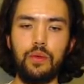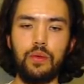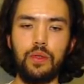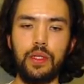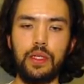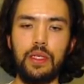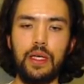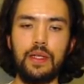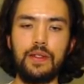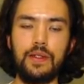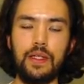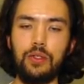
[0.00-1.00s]
Click
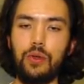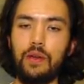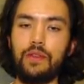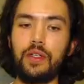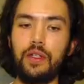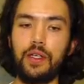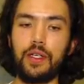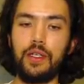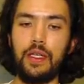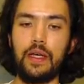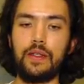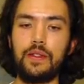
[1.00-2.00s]
yes, and you have to click
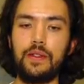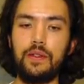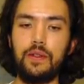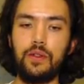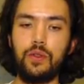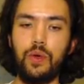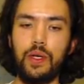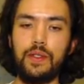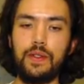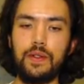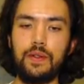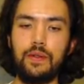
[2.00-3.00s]
yes
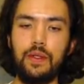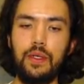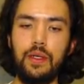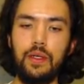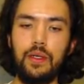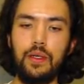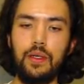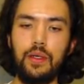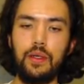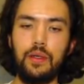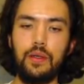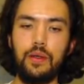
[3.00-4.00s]
twice.
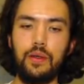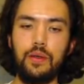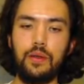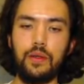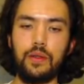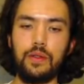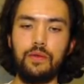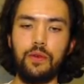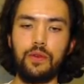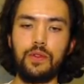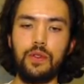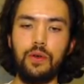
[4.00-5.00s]
There's the
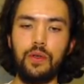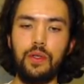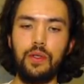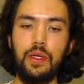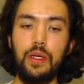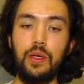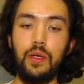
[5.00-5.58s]
first token.